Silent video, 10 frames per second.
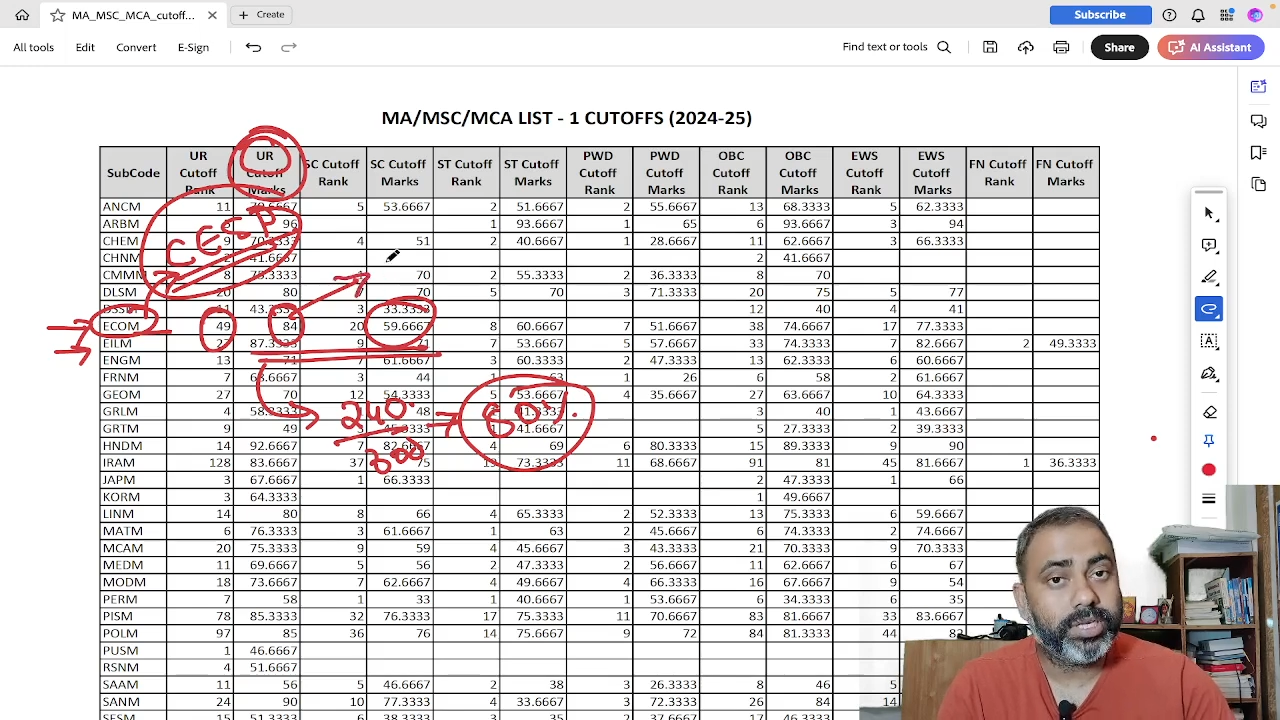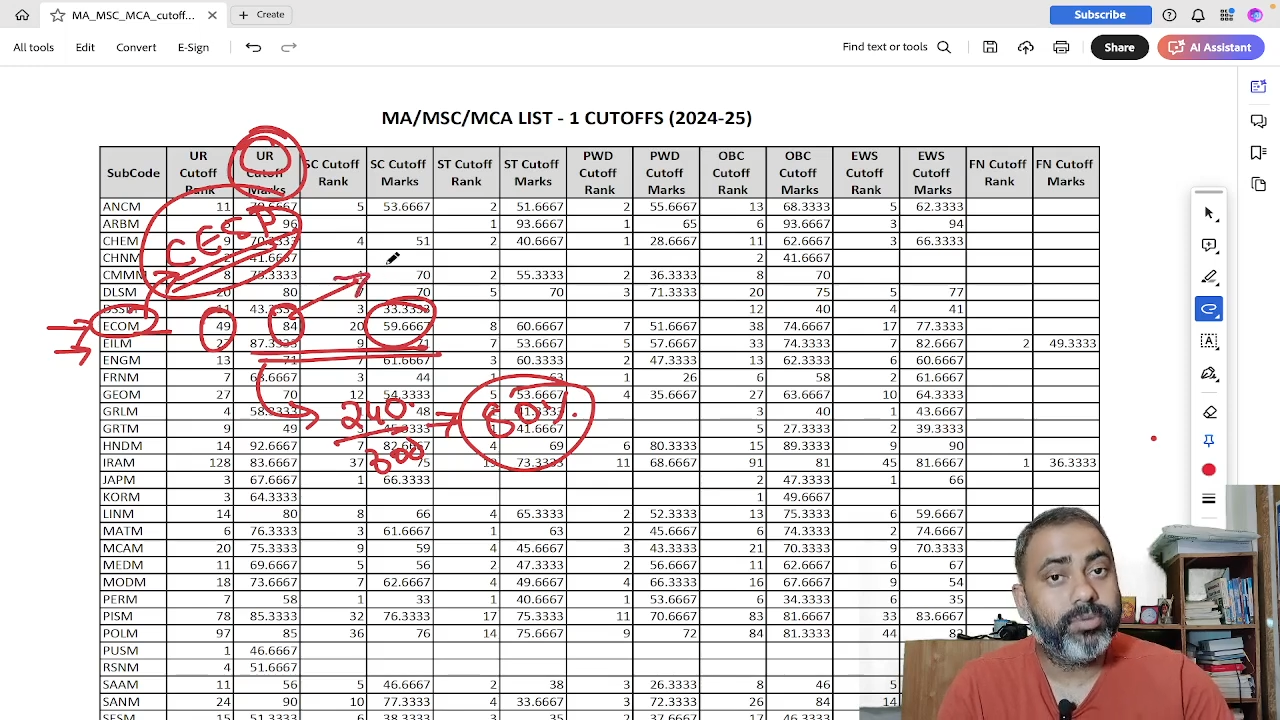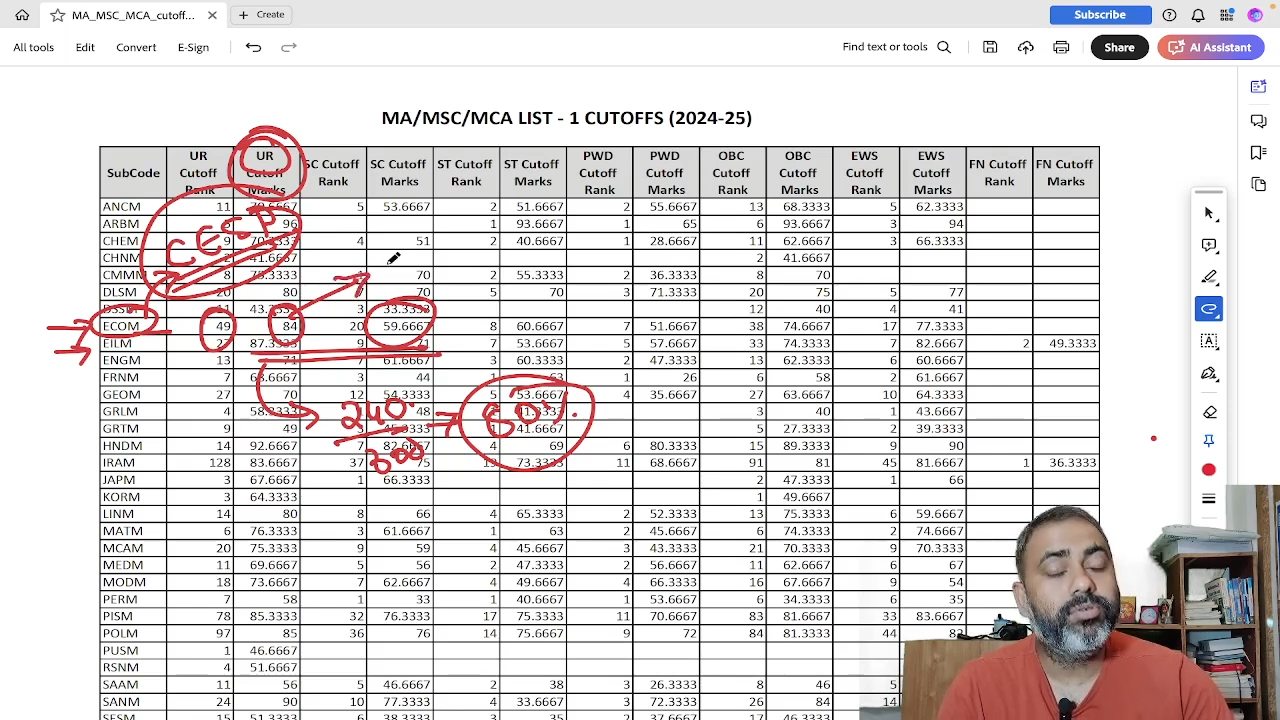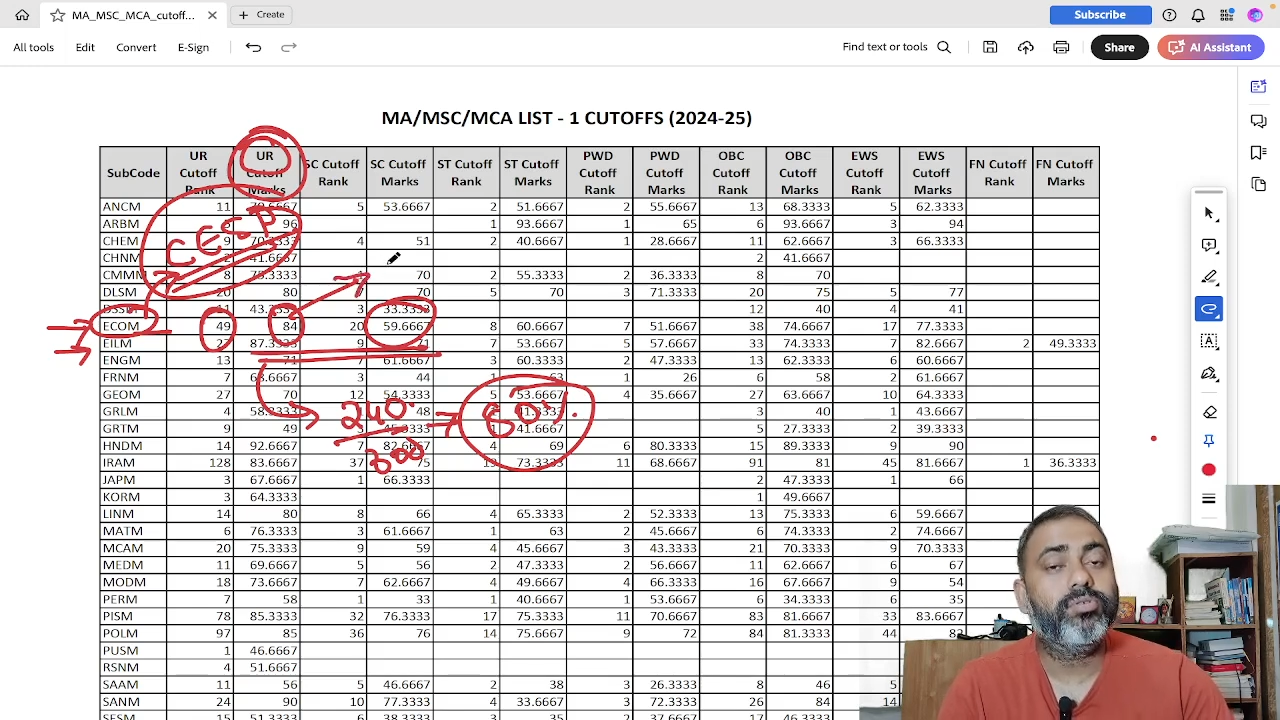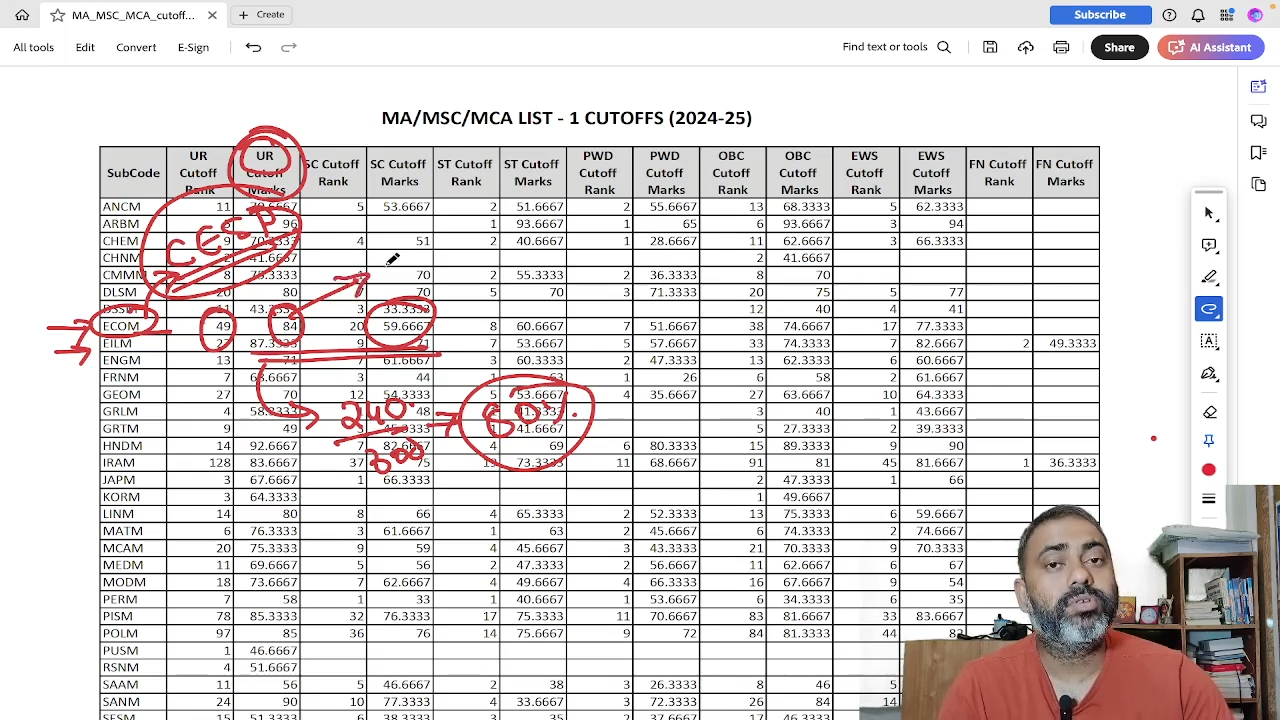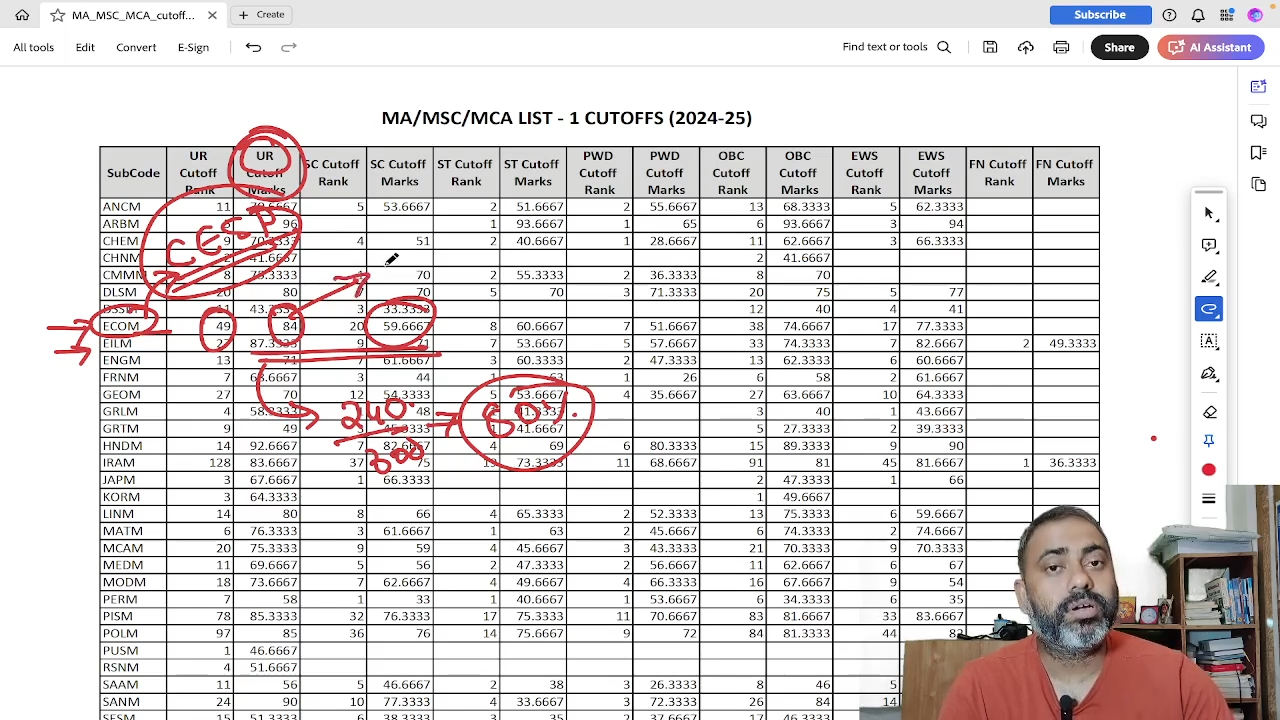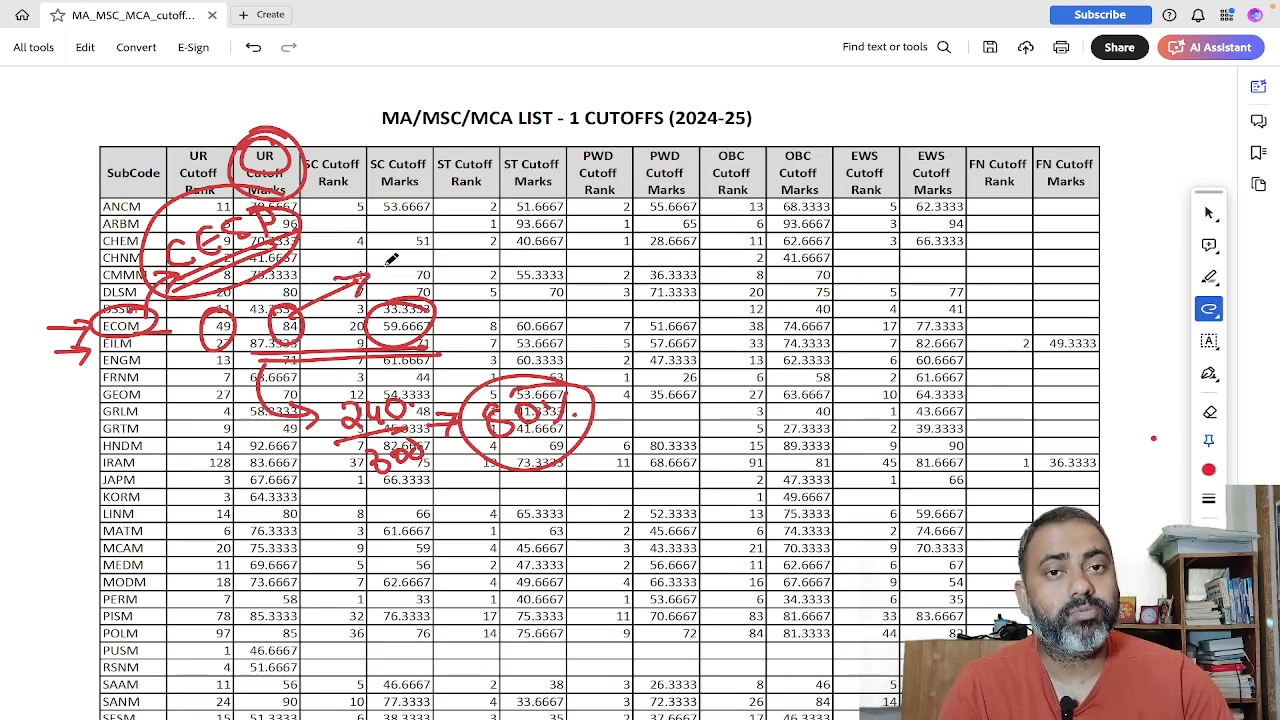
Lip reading: if you